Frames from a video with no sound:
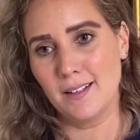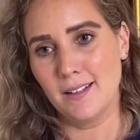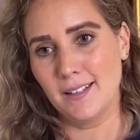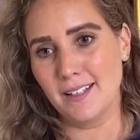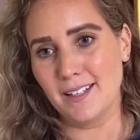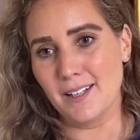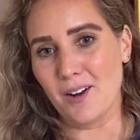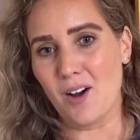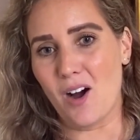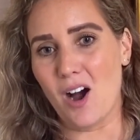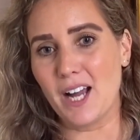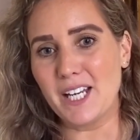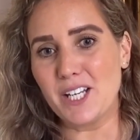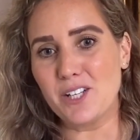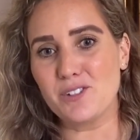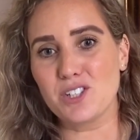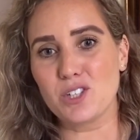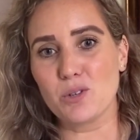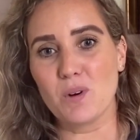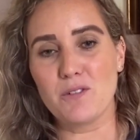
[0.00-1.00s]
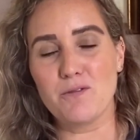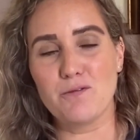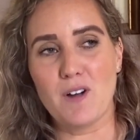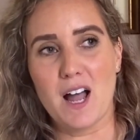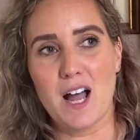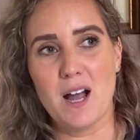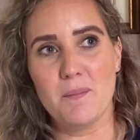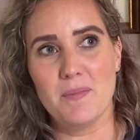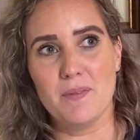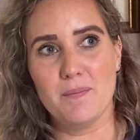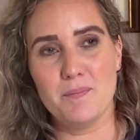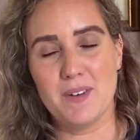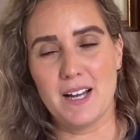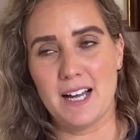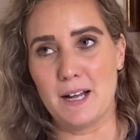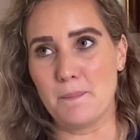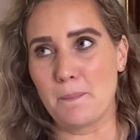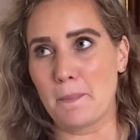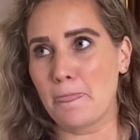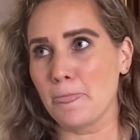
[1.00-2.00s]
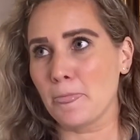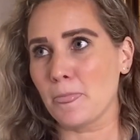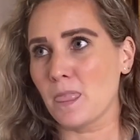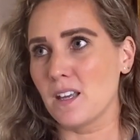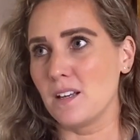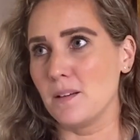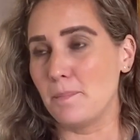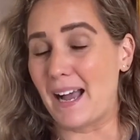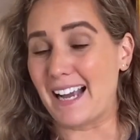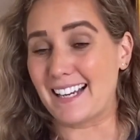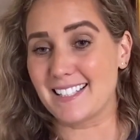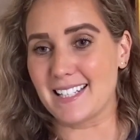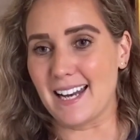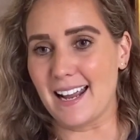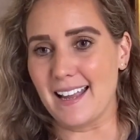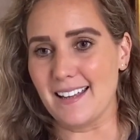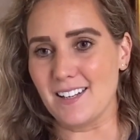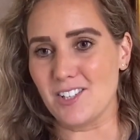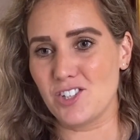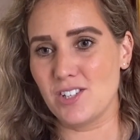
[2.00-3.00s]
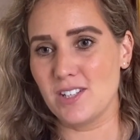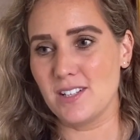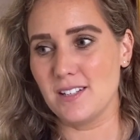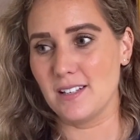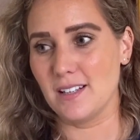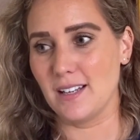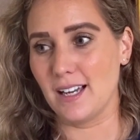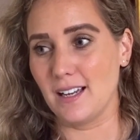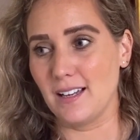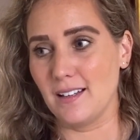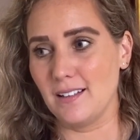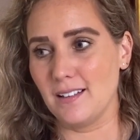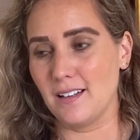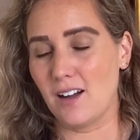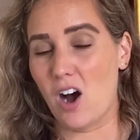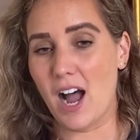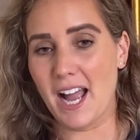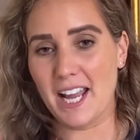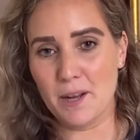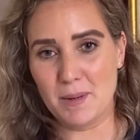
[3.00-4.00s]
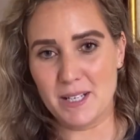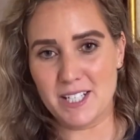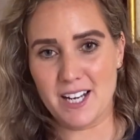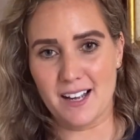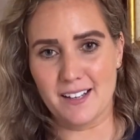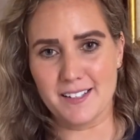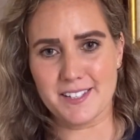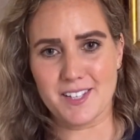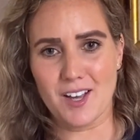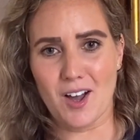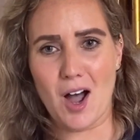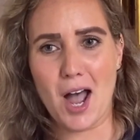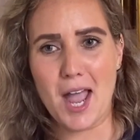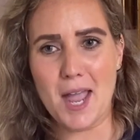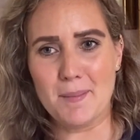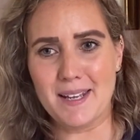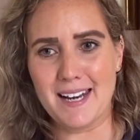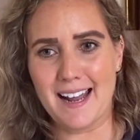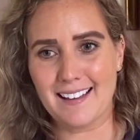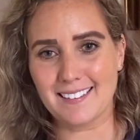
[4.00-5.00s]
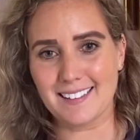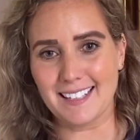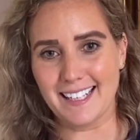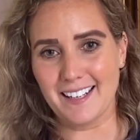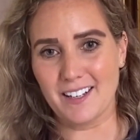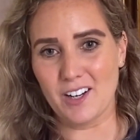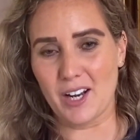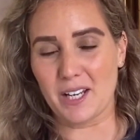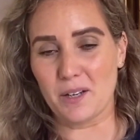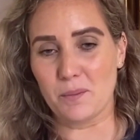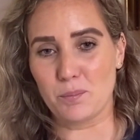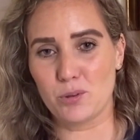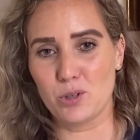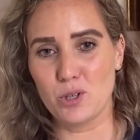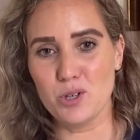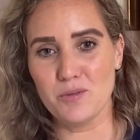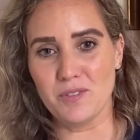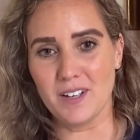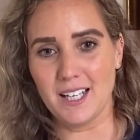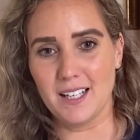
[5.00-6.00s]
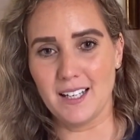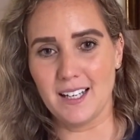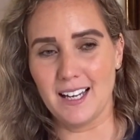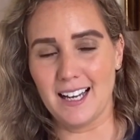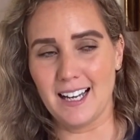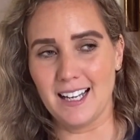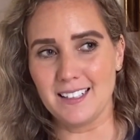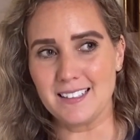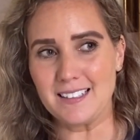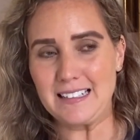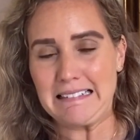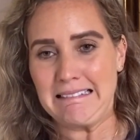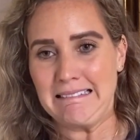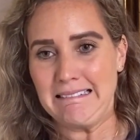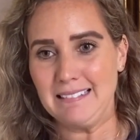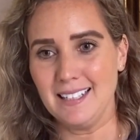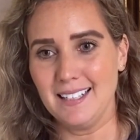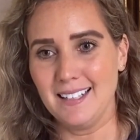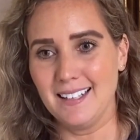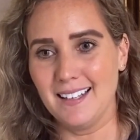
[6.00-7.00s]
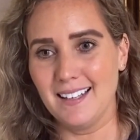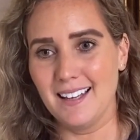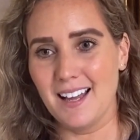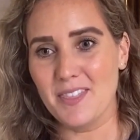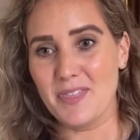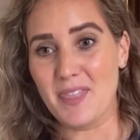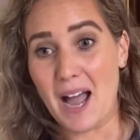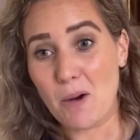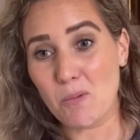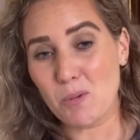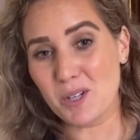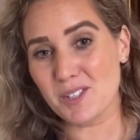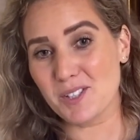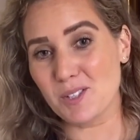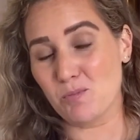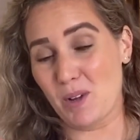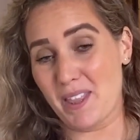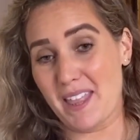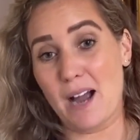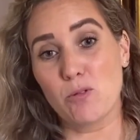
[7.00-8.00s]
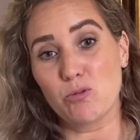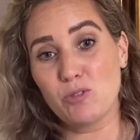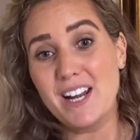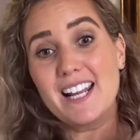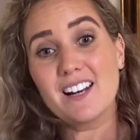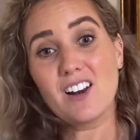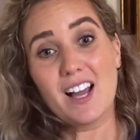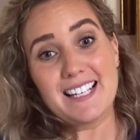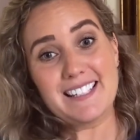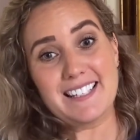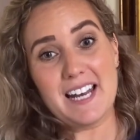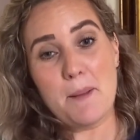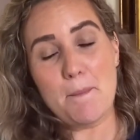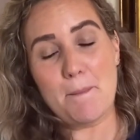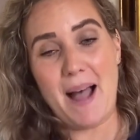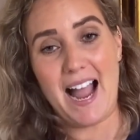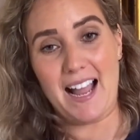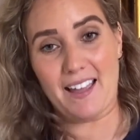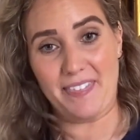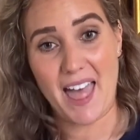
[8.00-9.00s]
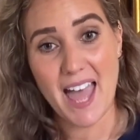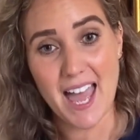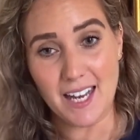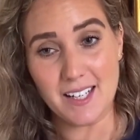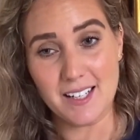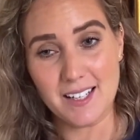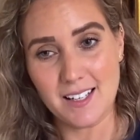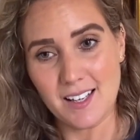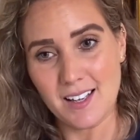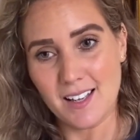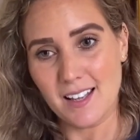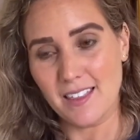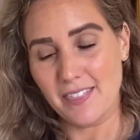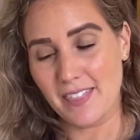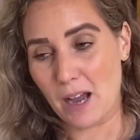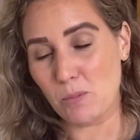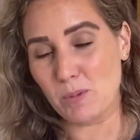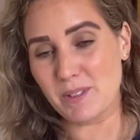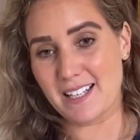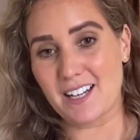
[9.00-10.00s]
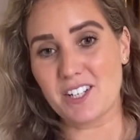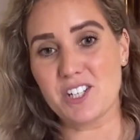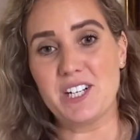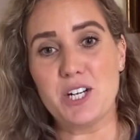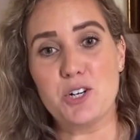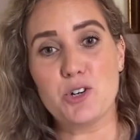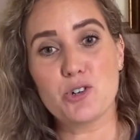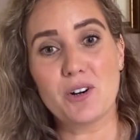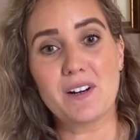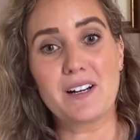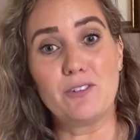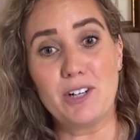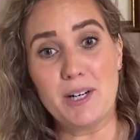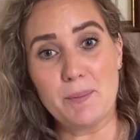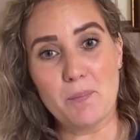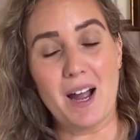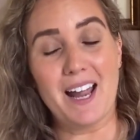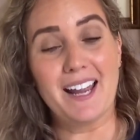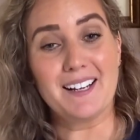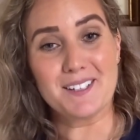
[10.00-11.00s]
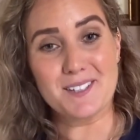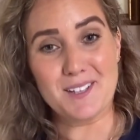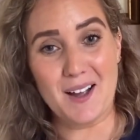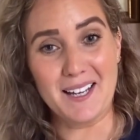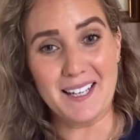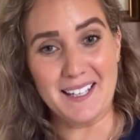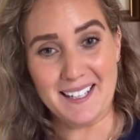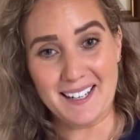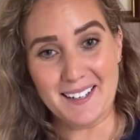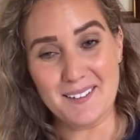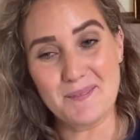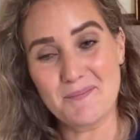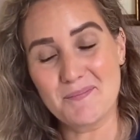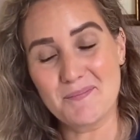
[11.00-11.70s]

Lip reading: You know, I used to affirm backstage, I am a dancer, I am an athlete, and I can prove it. And that was, without realizing it back then, that was actually triggering my anxiety.